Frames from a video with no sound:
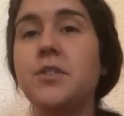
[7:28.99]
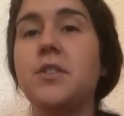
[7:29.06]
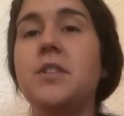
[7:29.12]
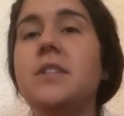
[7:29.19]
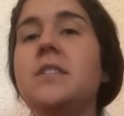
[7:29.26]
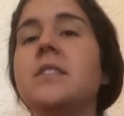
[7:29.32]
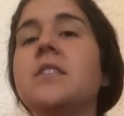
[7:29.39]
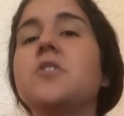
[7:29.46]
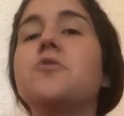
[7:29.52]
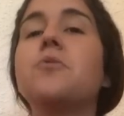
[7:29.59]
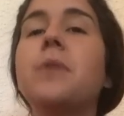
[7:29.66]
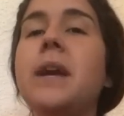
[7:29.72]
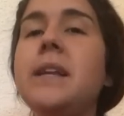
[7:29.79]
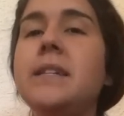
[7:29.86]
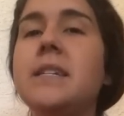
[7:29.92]
So this is a
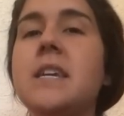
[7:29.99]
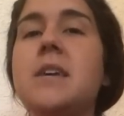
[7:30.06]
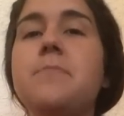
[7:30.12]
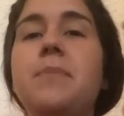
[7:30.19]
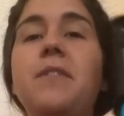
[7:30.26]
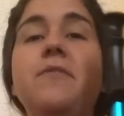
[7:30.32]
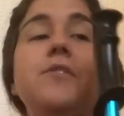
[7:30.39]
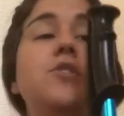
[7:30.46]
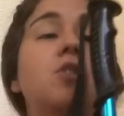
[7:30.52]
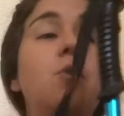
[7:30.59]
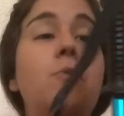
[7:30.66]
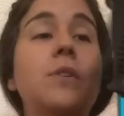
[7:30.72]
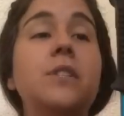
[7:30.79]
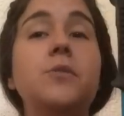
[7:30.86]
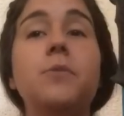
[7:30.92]
great tip if you
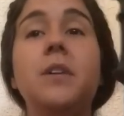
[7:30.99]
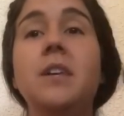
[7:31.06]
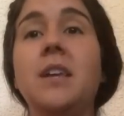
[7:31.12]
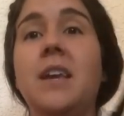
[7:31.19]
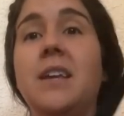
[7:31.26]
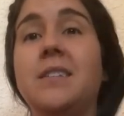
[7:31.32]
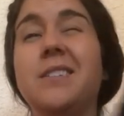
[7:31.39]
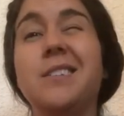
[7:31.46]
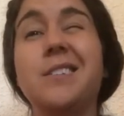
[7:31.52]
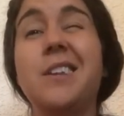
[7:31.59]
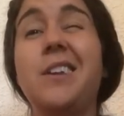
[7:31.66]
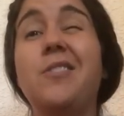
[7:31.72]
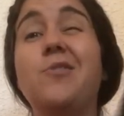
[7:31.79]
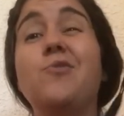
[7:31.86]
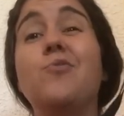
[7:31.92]
don't want swelling hands because
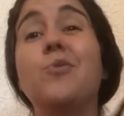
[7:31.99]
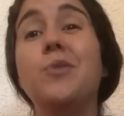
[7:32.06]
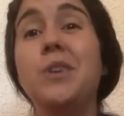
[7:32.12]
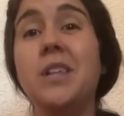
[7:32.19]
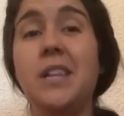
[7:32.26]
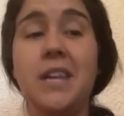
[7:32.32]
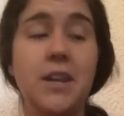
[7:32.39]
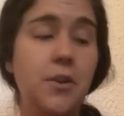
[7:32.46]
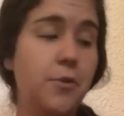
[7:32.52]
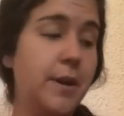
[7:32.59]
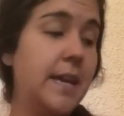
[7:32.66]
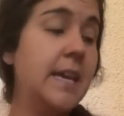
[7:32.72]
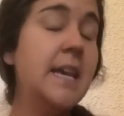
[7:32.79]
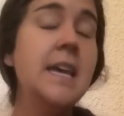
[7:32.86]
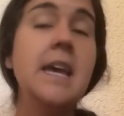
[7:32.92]
they are really
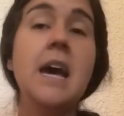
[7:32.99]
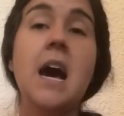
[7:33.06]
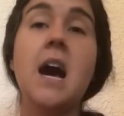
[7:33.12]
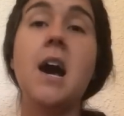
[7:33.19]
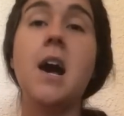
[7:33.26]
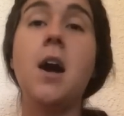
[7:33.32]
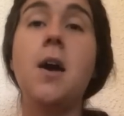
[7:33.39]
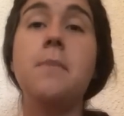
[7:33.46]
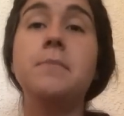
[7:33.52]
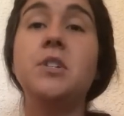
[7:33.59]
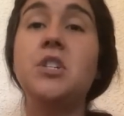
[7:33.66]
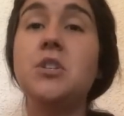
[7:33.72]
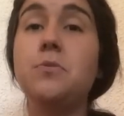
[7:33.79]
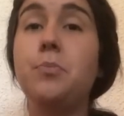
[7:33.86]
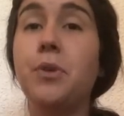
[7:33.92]
annoying, um,
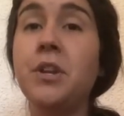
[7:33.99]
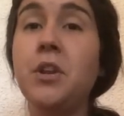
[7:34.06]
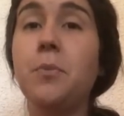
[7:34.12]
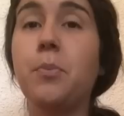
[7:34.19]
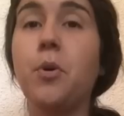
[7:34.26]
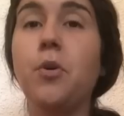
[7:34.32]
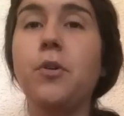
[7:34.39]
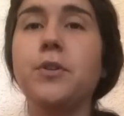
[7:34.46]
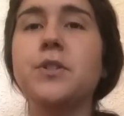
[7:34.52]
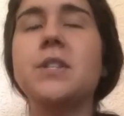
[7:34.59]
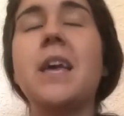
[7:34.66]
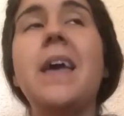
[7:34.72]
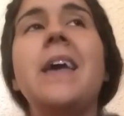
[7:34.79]
to bring your poles.